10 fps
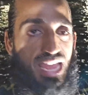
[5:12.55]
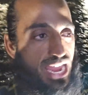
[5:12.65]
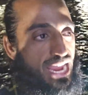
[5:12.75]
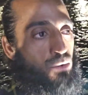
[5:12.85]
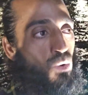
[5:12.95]

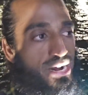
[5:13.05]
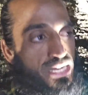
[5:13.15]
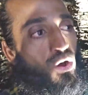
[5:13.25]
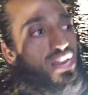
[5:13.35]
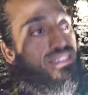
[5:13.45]
And what
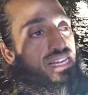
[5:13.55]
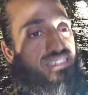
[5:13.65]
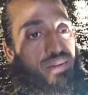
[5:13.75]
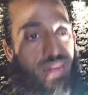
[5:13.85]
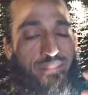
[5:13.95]
Nikola
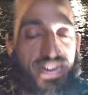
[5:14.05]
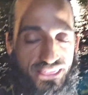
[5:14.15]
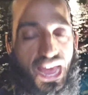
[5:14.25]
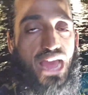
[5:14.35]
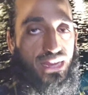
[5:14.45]
Tesla meant by
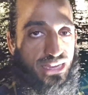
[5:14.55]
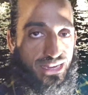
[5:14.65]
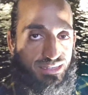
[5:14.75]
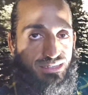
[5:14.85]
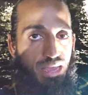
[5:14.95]
that
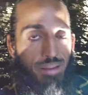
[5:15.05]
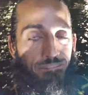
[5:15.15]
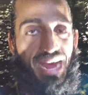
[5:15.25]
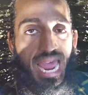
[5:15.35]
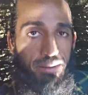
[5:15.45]
is
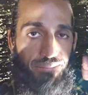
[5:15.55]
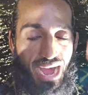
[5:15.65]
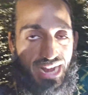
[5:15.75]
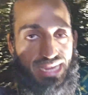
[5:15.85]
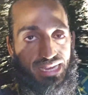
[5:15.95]
mind,
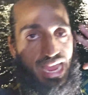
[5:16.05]
body,